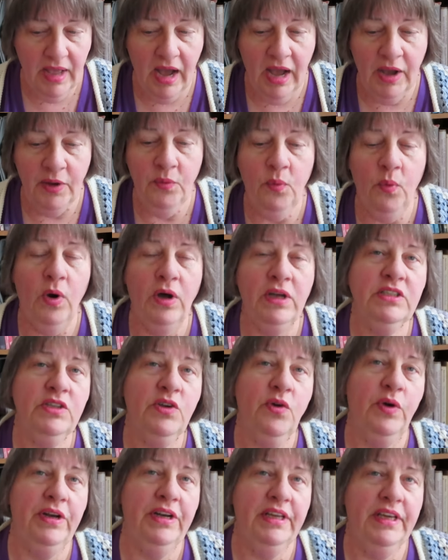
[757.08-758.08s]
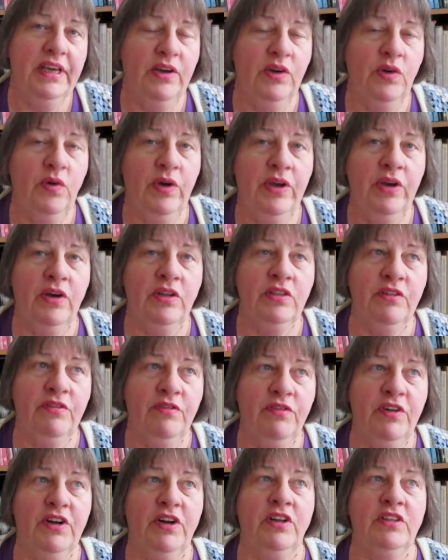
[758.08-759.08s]
I was going to get going on the
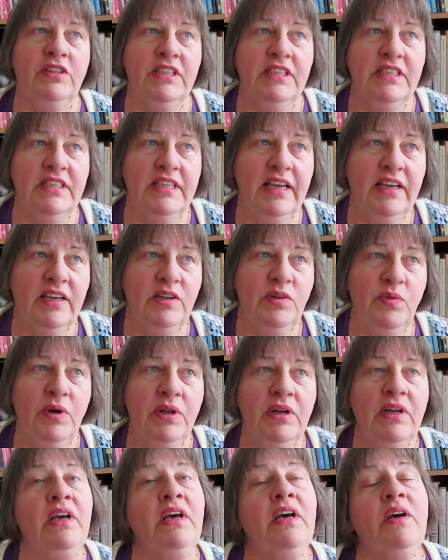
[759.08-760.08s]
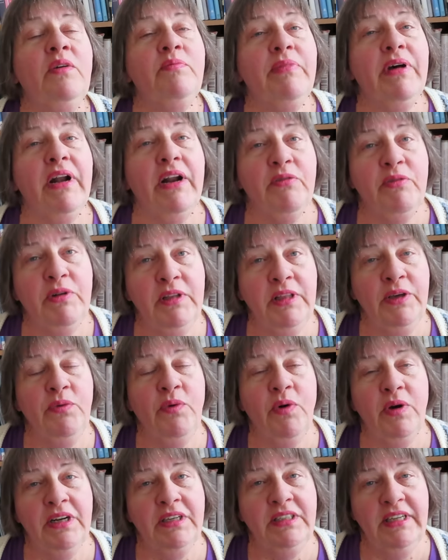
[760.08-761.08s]
foot on the second one, but I really
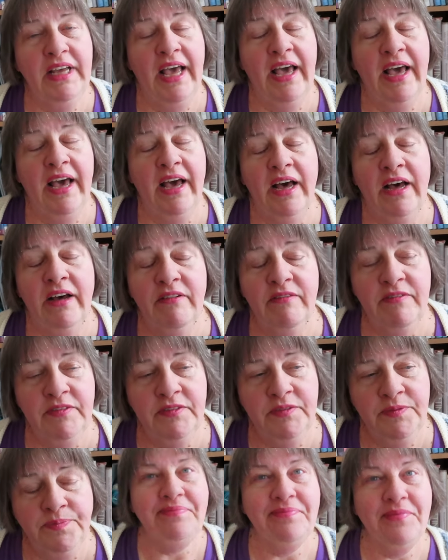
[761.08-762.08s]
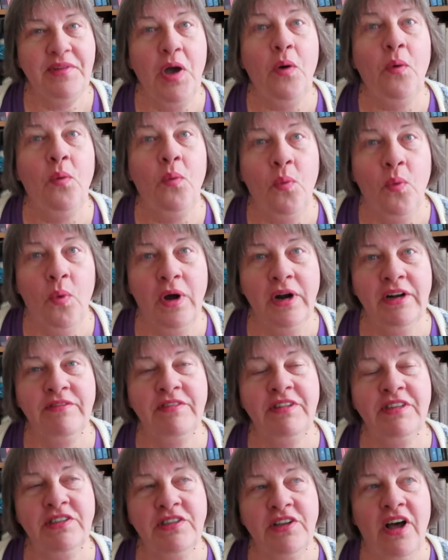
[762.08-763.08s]
wanted to have one
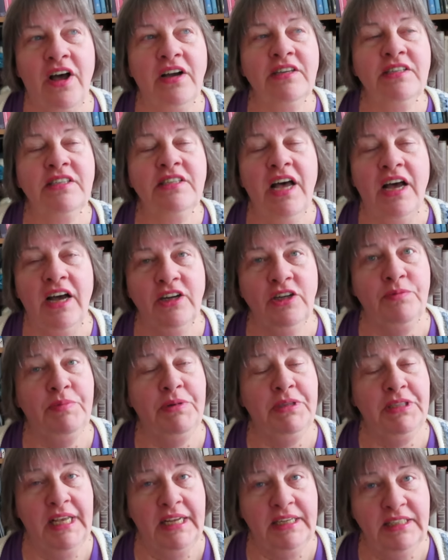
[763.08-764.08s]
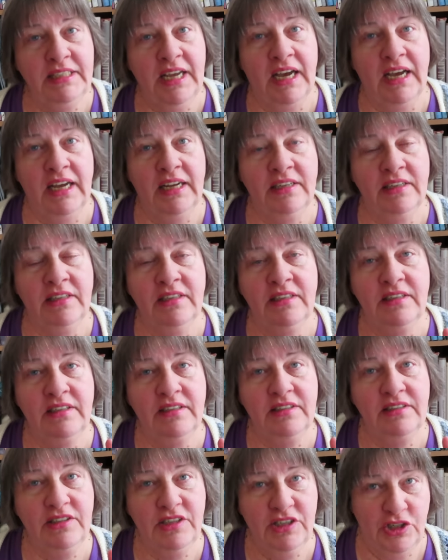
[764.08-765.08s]
of the socks one hundred percent done
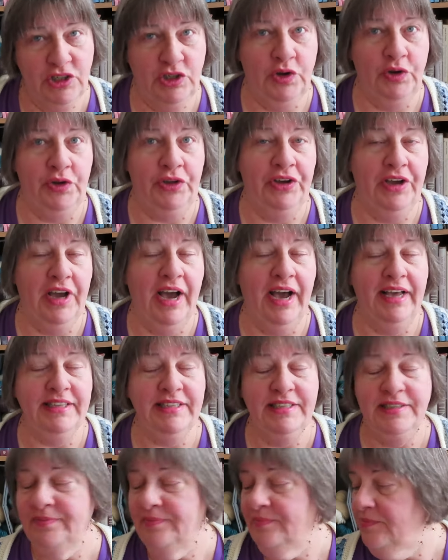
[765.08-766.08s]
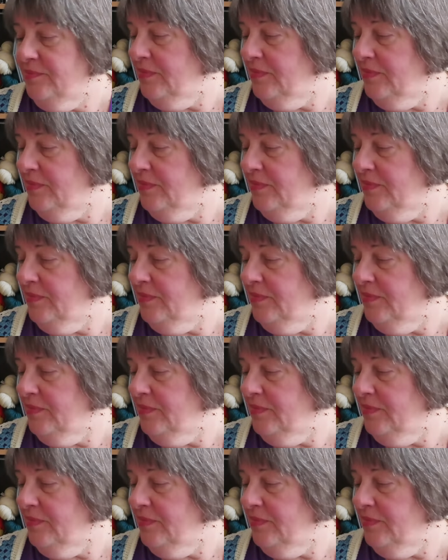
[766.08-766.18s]
to show you guys.